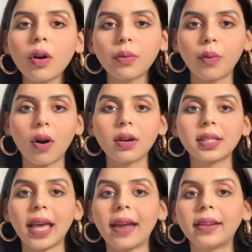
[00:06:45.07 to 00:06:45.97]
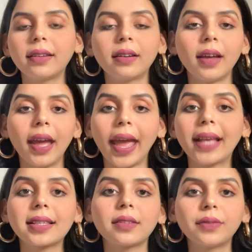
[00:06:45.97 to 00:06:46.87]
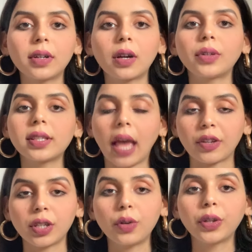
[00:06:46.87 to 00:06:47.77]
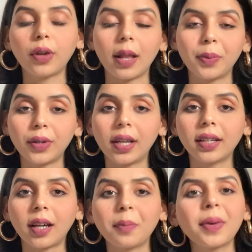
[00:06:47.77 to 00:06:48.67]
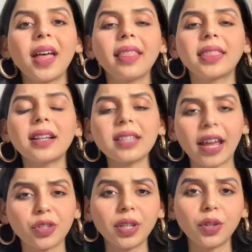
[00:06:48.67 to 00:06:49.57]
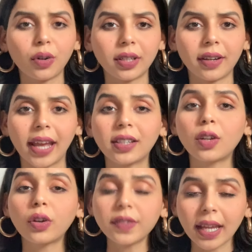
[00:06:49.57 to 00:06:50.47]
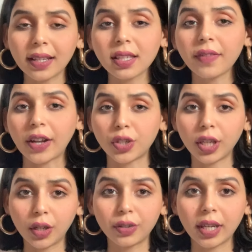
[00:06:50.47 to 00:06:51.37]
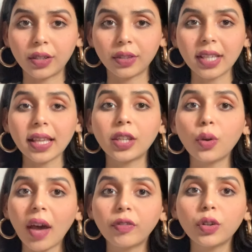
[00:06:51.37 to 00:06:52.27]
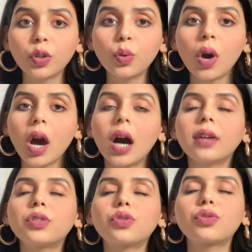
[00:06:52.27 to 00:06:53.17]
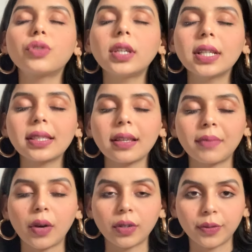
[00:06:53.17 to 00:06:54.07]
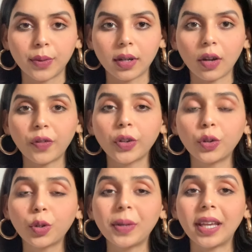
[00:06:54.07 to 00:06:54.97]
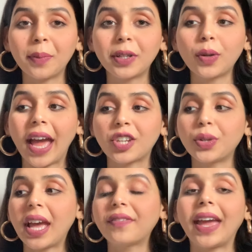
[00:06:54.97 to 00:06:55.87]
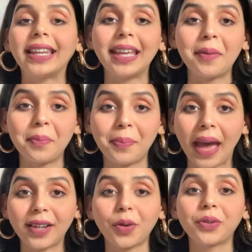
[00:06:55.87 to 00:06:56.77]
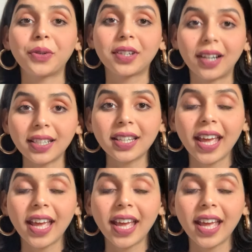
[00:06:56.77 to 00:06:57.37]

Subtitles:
walks and excessive workout is actually going to help you take a dump. That's actually not correct. A lot of scientists have actually looked into this, and you have to do a strenuous amount of workout for you to be able to actually have any impact on your gut